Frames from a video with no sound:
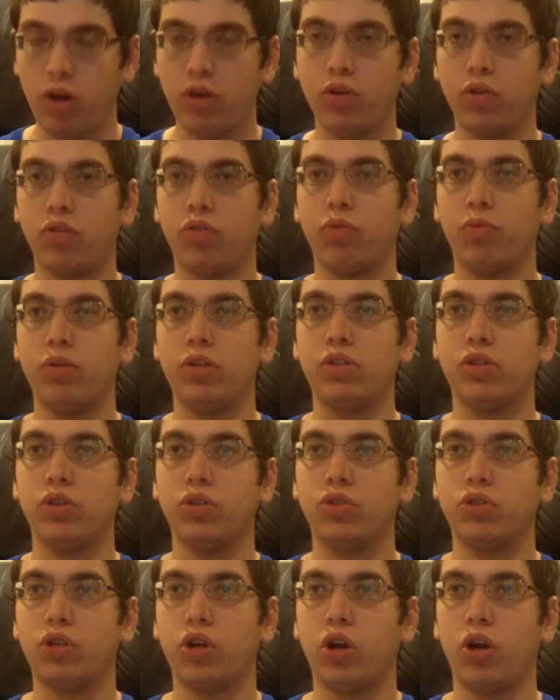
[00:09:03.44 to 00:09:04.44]
run your 3
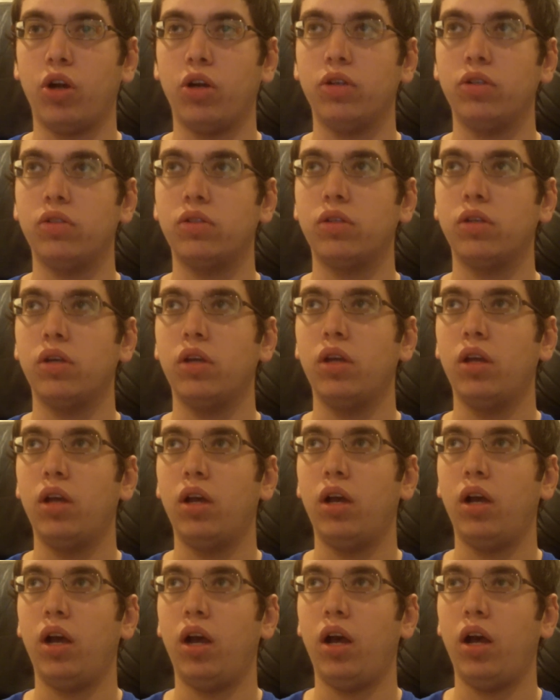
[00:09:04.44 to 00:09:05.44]
search cards
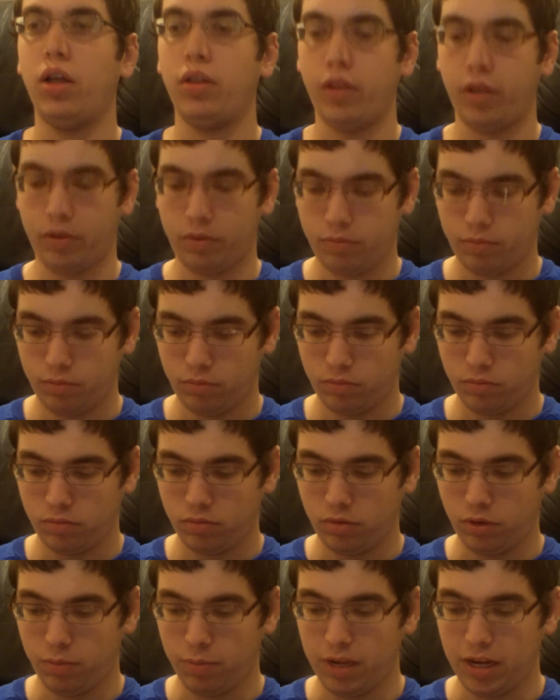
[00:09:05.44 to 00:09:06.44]
that
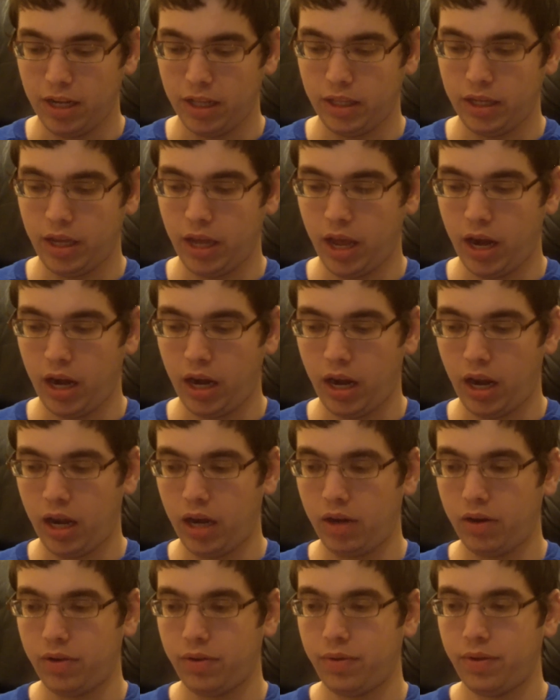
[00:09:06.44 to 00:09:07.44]
immediately get it,
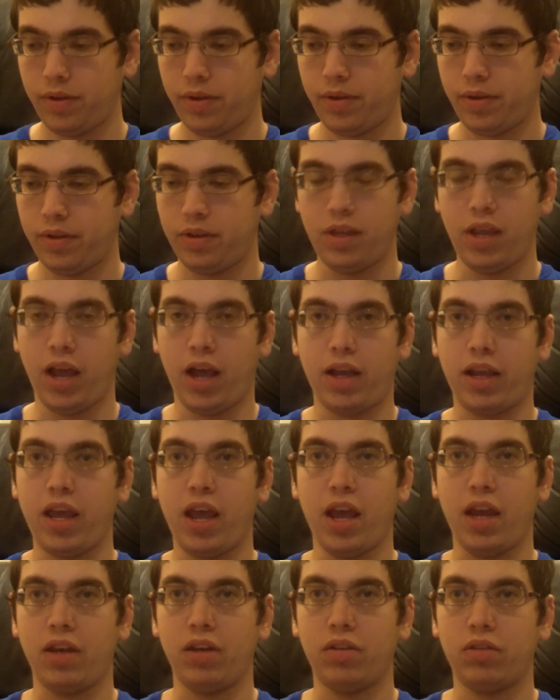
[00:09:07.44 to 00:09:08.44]
and yeah,
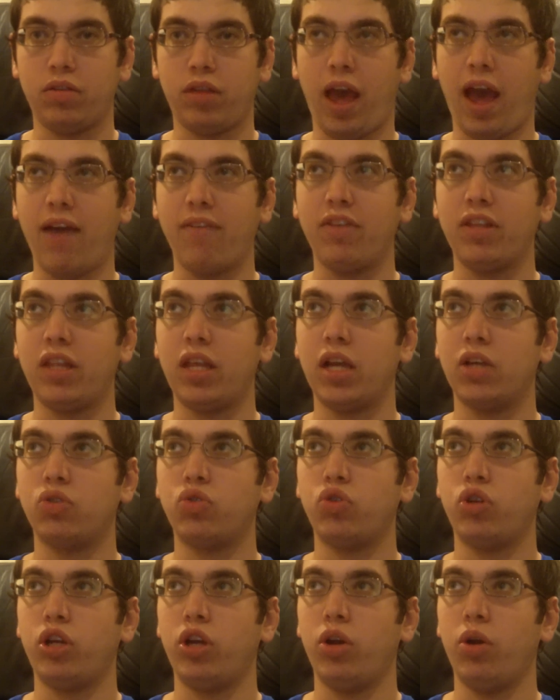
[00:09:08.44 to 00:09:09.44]
again, having the
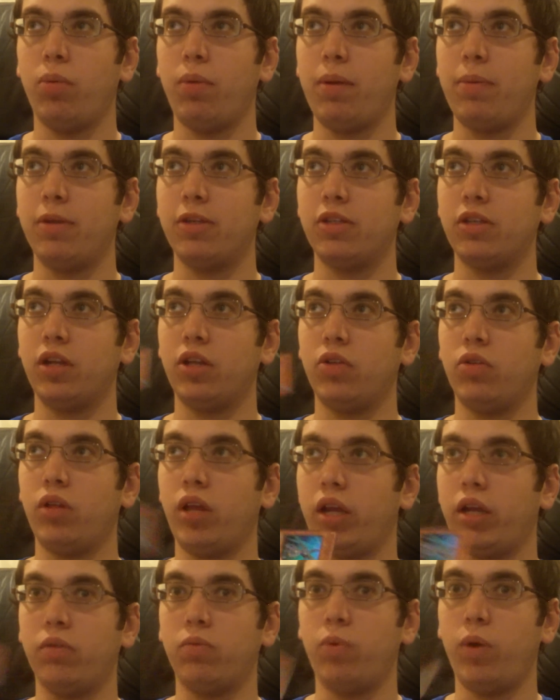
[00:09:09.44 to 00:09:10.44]
extra hero maybe is another
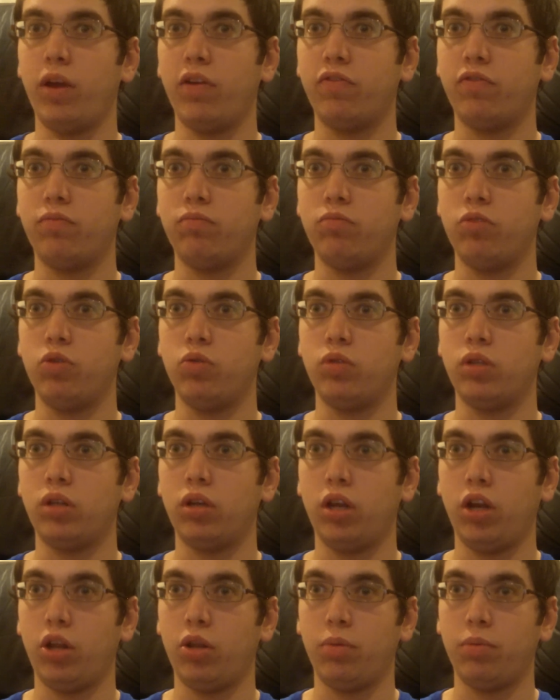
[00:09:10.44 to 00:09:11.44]
way of using
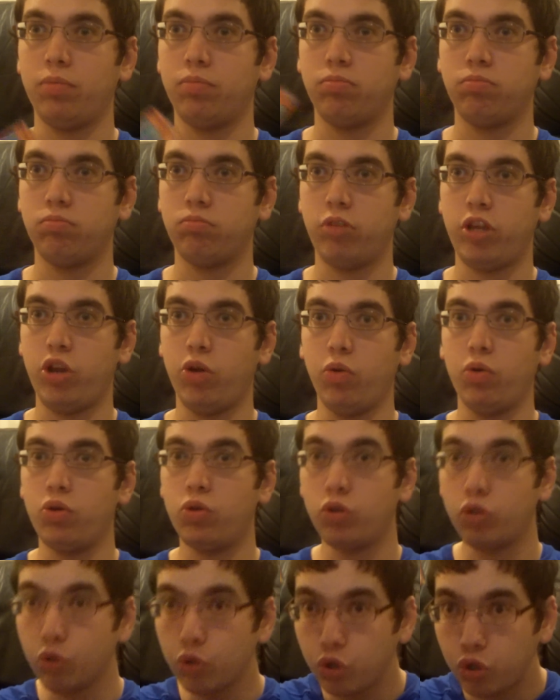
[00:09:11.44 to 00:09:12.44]
another hero
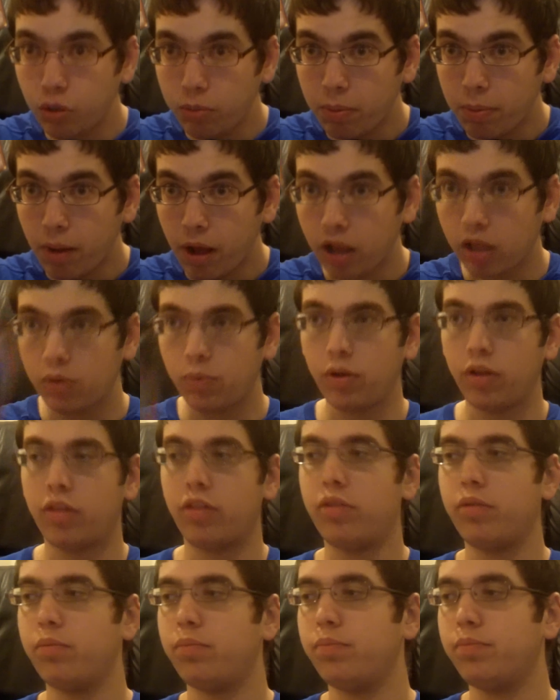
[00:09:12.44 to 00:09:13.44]
you can use Super Poly
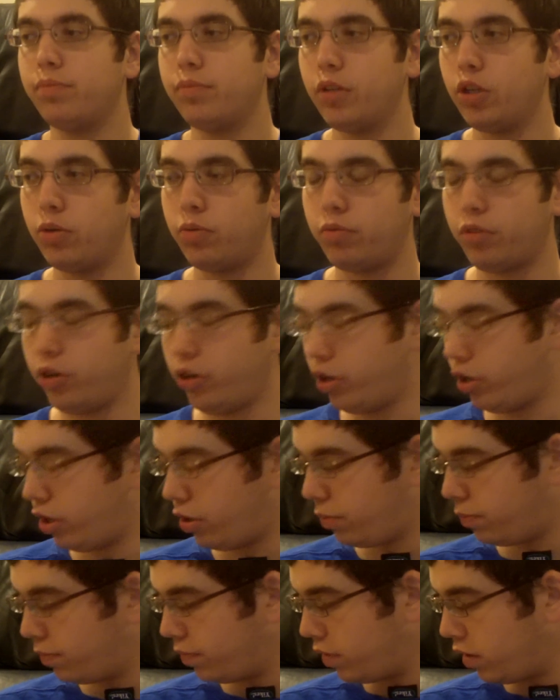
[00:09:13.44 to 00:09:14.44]
with. There you
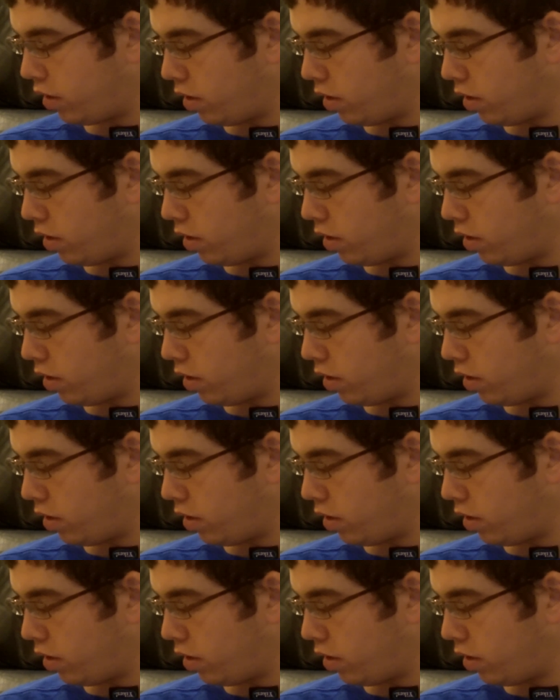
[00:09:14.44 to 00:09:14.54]
go.